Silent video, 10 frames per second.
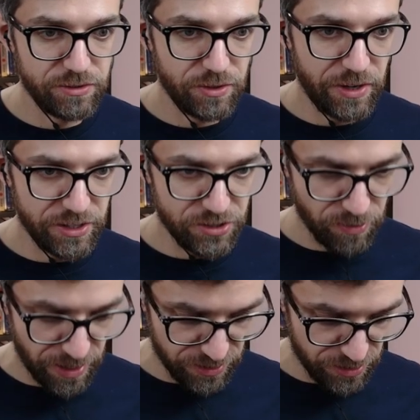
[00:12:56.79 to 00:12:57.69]
So let's
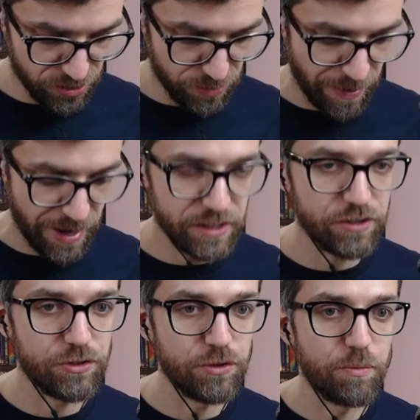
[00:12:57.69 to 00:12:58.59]
try the strength to